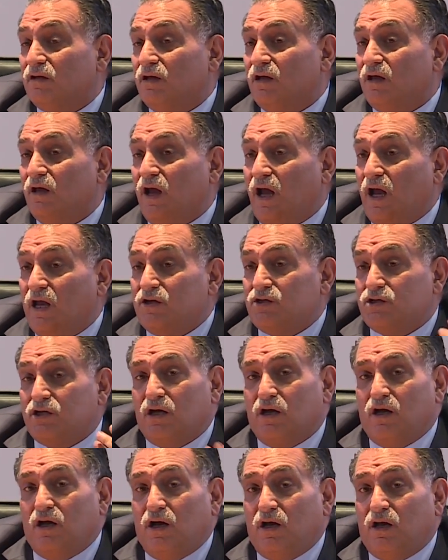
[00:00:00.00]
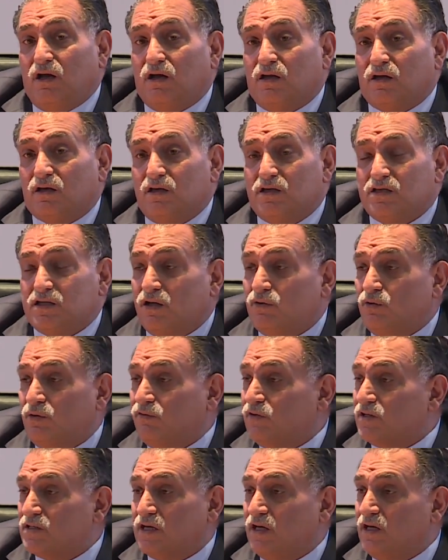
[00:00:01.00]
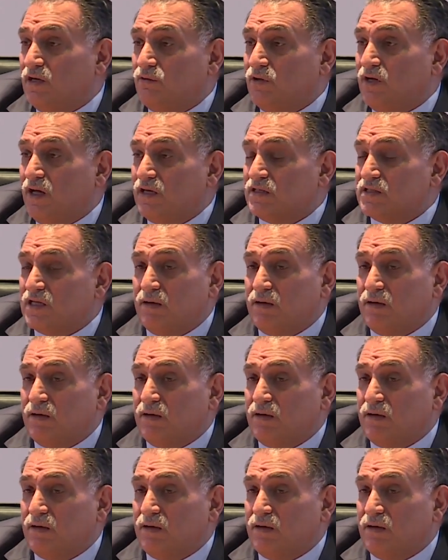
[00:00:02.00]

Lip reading: or the dismantlement of Palestine.